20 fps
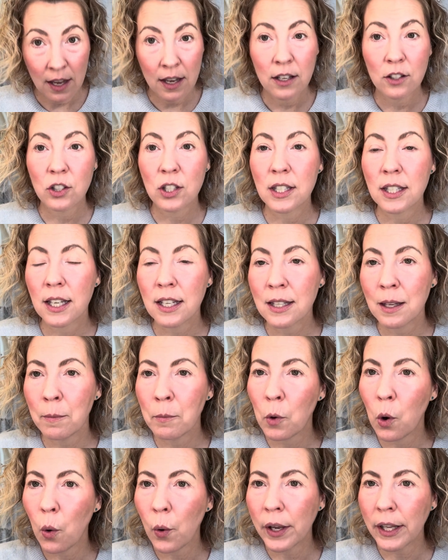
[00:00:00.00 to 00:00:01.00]
Just because I'm
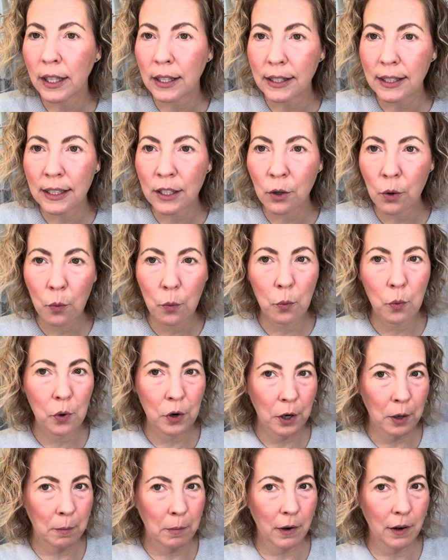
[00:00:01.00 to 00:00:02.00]
going a little
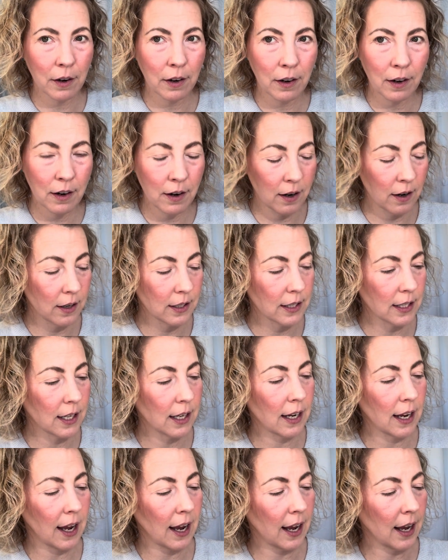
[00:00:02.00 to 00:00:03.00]
warmer
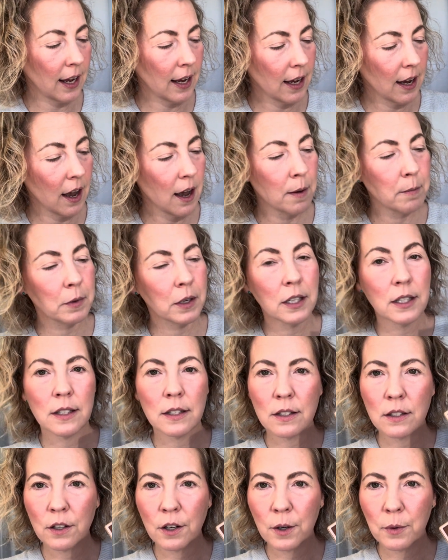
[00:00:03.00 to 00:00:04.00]
today, I'm gonna
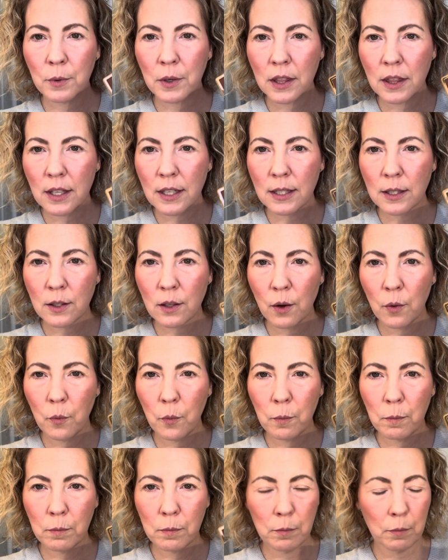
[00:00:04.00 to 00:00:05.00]
start with this
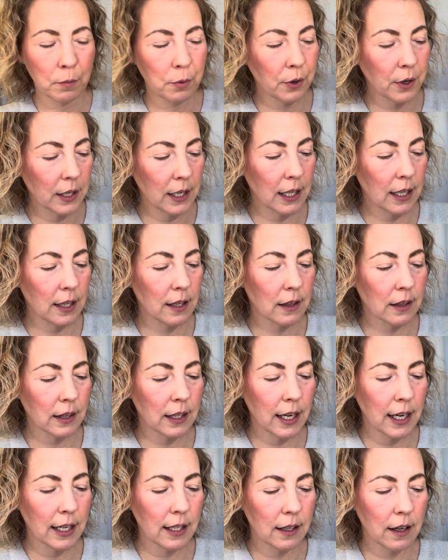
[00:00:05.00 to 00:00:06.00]
pretty
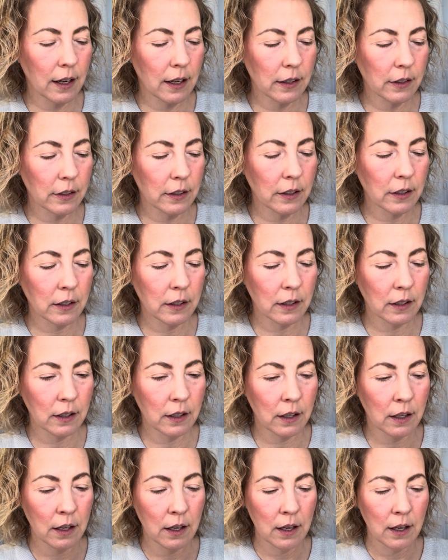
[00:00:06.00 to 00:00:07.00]
light color
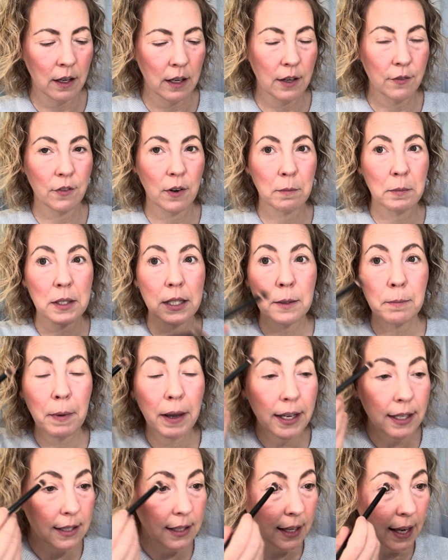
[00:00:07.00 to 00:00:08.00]
from the
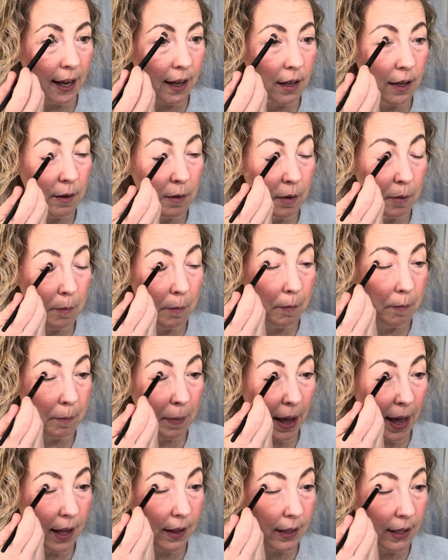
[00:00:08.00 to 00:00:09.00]
Spice
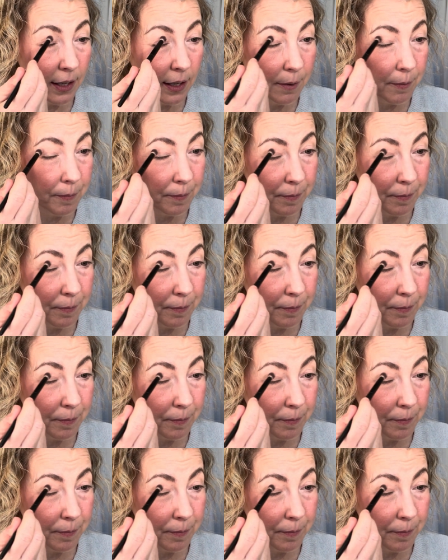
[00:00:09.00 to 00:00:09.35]
palette.